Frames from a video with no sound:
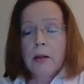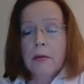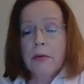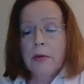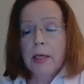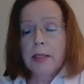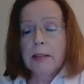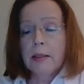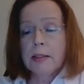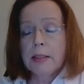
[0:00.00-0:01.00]
The
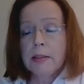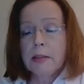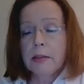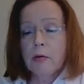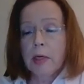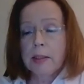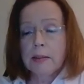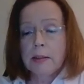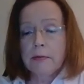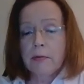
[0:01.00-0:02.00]
data is
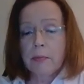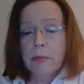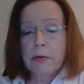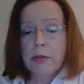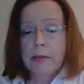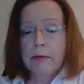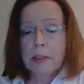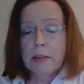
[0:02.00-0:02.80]
integrated from the different